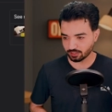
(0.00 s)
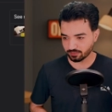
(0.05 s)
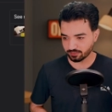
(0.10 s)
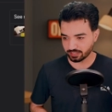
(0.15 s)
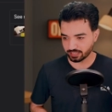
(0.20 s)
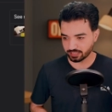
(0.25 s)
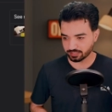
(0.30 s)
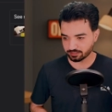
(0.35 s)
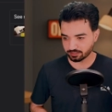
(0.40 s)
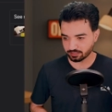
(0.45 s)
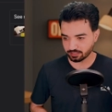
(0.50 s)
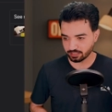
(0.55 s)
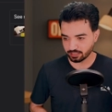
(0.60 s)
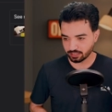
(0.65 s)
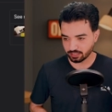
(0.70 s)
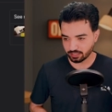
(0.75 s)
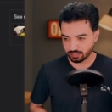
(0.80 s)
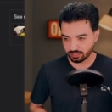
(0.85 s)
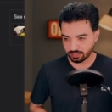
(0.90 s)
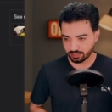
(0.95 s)
solve that.
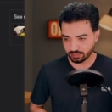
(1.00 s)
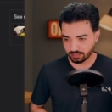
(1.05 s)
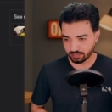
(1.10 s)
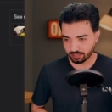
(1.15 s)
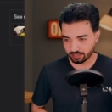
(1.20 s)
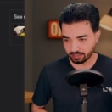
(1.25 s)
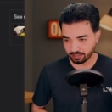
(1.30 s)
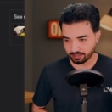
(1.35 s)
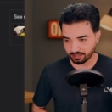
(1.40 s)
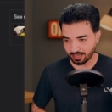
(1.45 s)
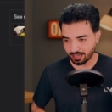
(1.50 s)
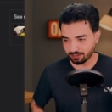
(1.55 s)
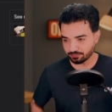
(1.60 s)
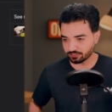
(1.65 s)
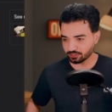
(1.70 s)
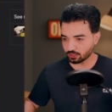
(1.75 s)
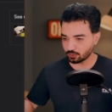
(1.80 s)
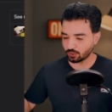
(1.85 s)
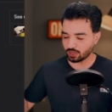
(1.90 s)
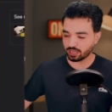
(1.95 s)
And
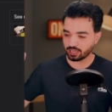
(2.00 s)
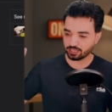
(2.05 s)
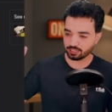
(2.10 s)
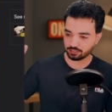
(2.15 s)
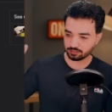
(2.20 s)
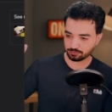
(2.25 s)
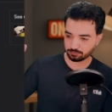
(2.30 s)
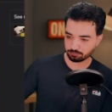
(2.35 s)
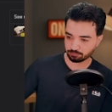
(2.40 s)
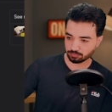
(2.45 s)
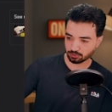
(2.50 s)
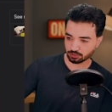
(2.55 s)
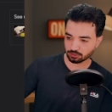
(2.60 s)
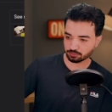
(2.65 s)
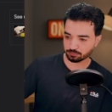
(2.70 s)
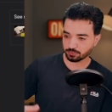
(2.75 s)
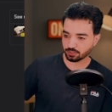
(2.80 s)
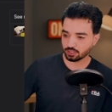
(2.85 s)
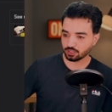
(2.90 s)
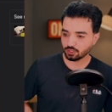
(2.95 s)
after a while,
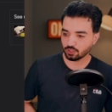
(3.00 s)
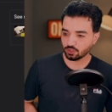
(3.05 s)
boom,